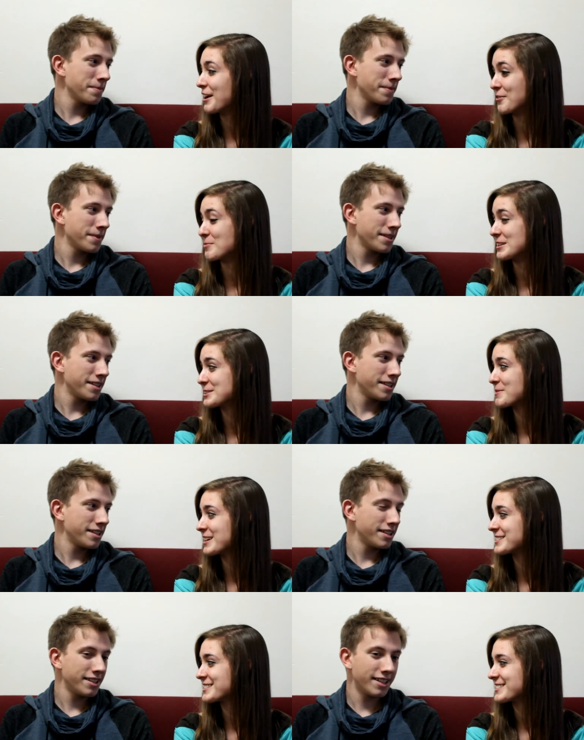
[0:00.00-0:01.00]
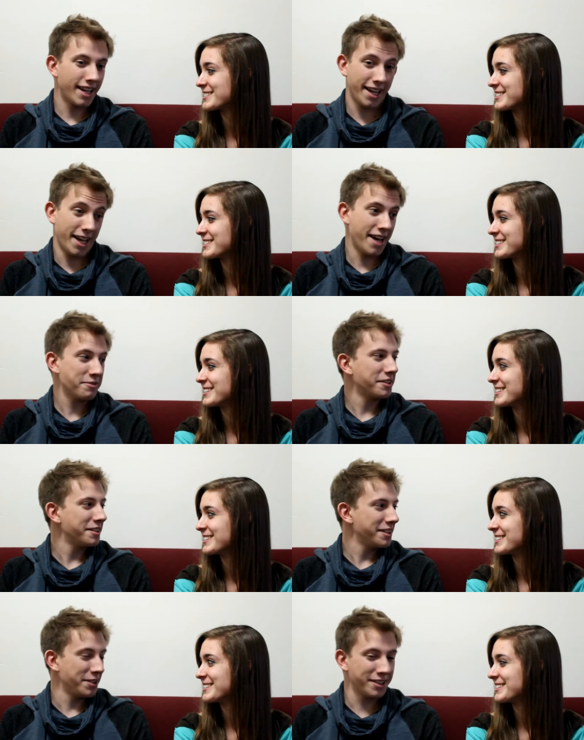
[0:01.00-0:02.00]
Speaker 1: I
Speaker 2: haven't been to space.
Speaker 1: I
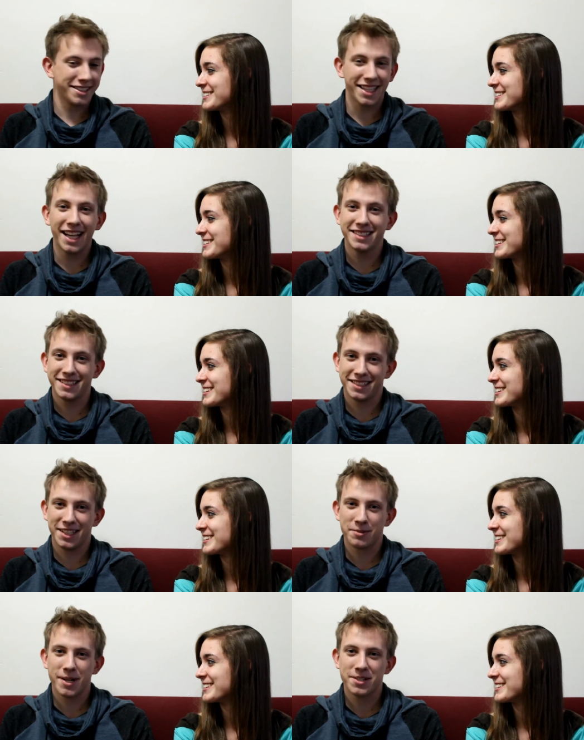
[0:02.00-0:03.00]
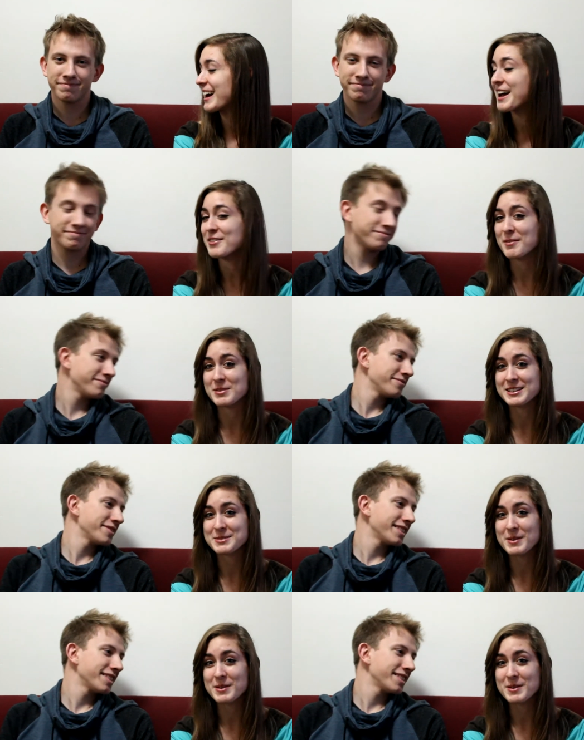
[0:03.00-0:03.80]
haven't. You're the scientist here, Rachel.
Speaker 2: I have not been to